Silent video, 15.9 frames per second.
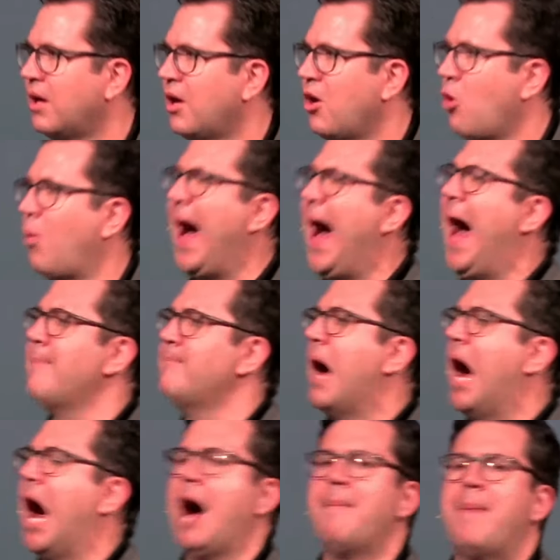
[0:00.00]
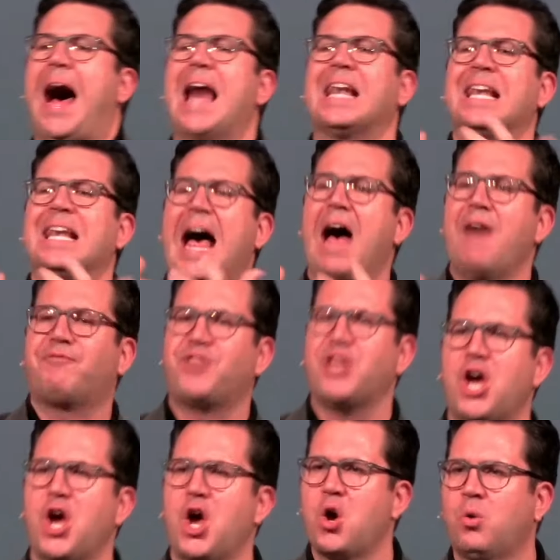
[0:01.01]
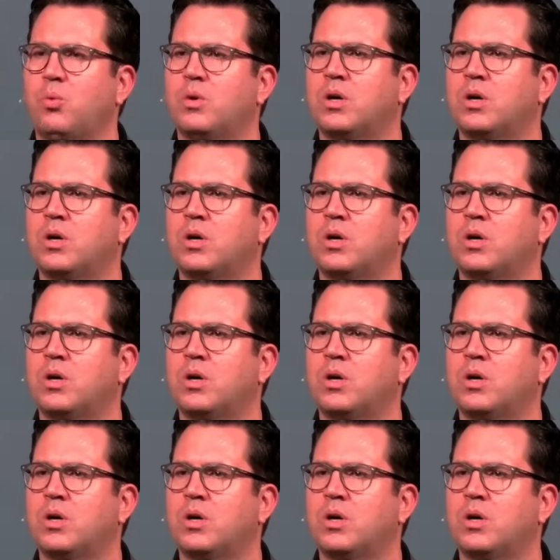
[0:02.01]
Why, Mom? I love you.